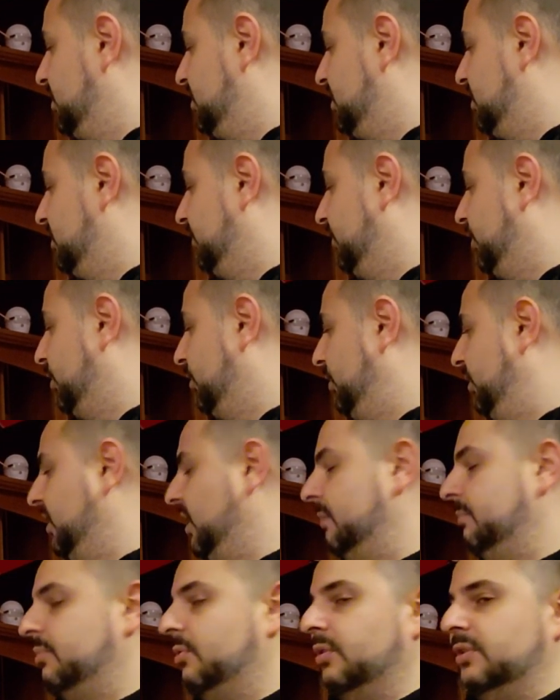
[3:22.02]
assists for
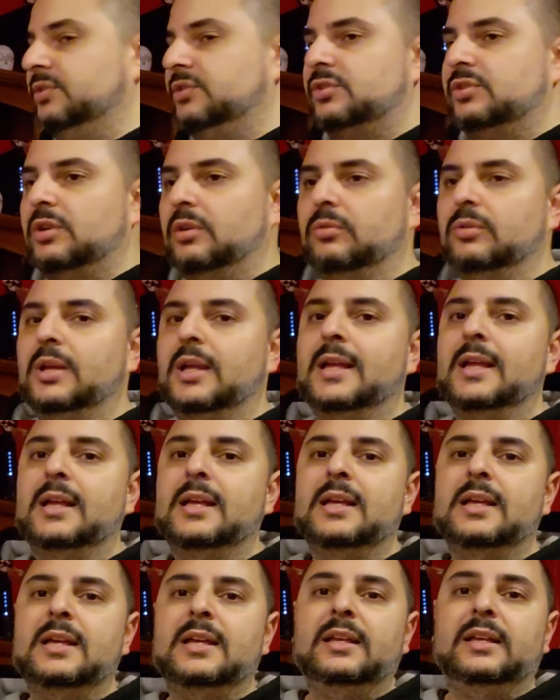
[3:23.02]
39 points. So
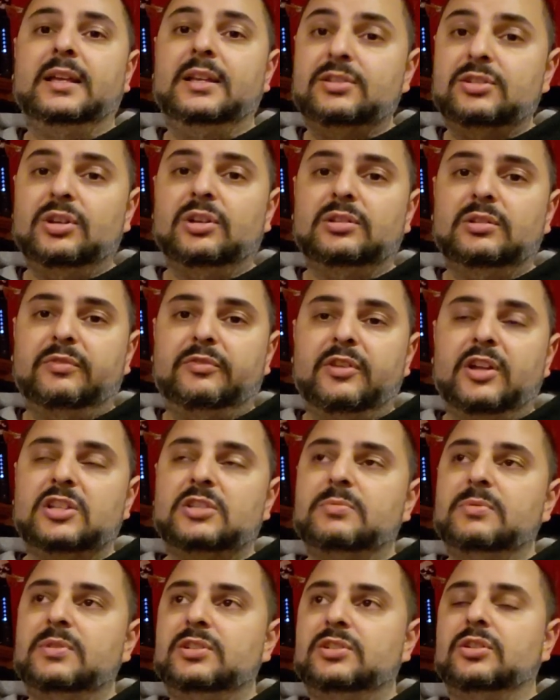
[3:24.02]
he's a good
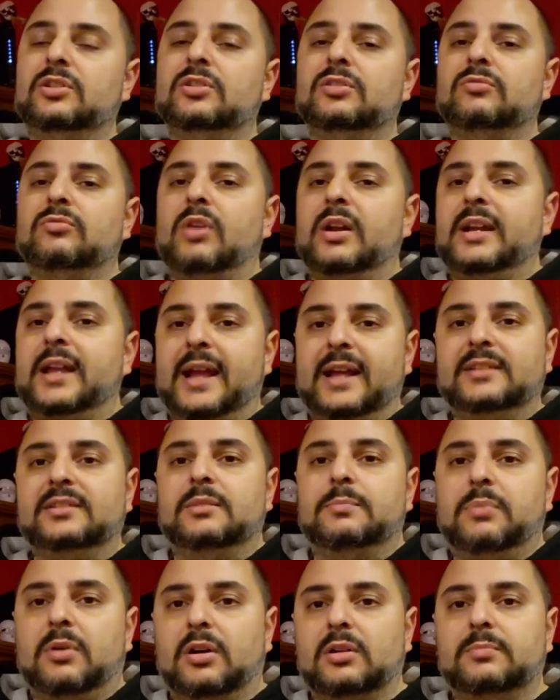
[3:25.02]
defenseman. He's a good
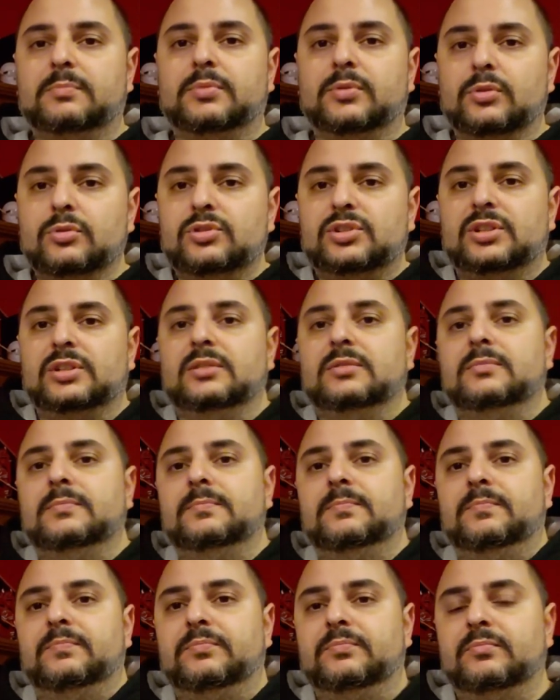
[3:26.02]
right-handed puck-producing,
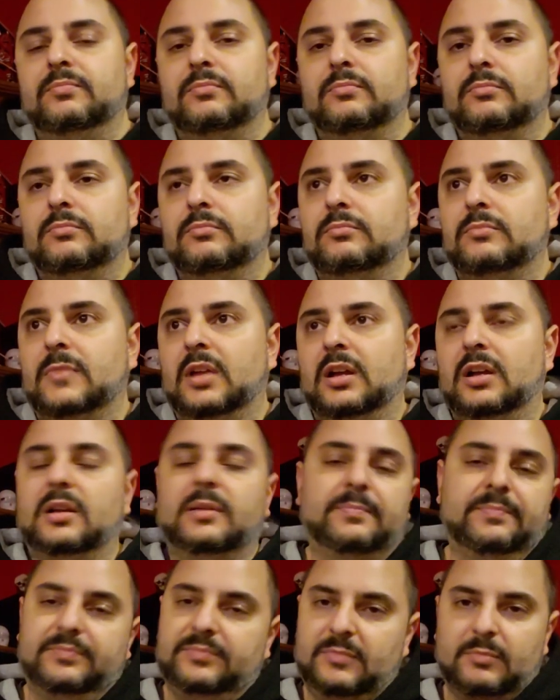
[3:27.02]

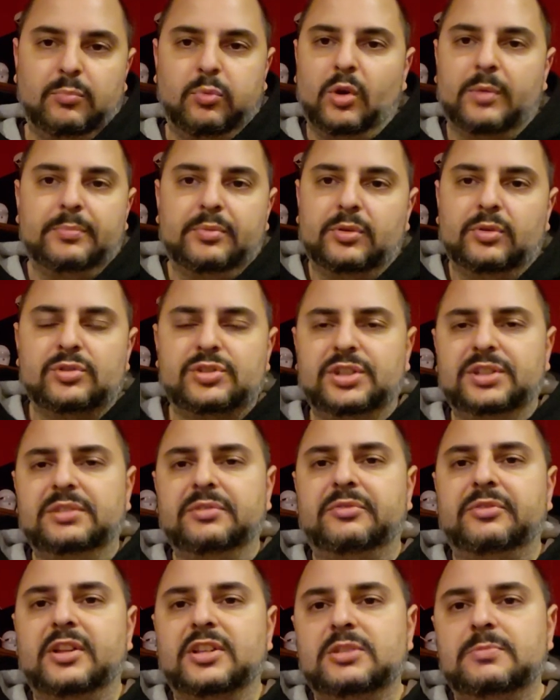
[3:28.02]
point-producing
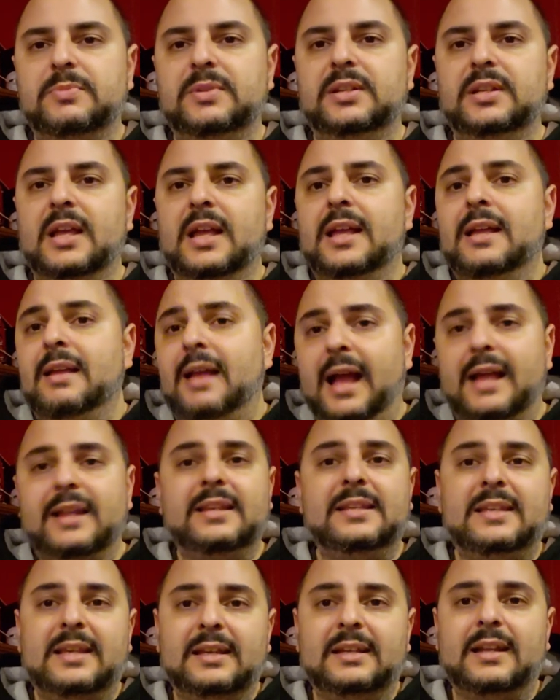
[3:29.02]
defenseman. And
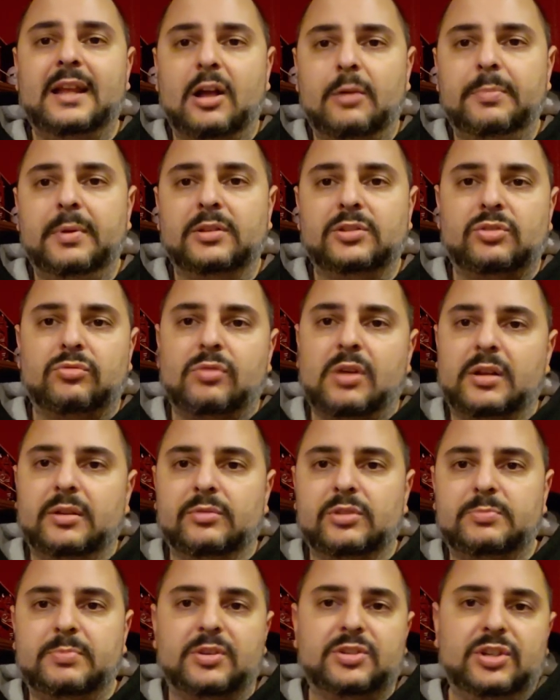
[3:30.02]
he can help out
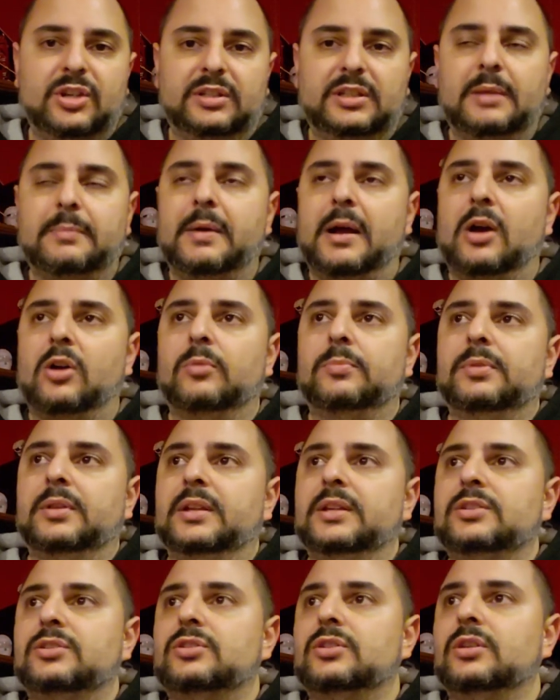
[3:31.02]
Toronto, especially on that power
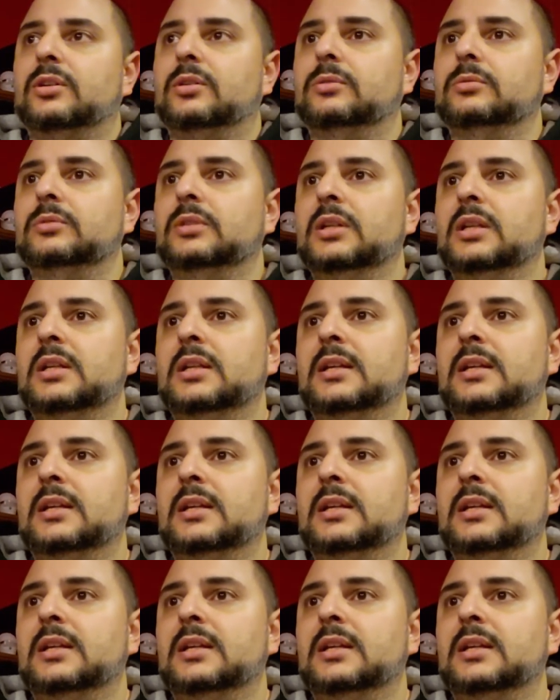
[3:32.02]
play. So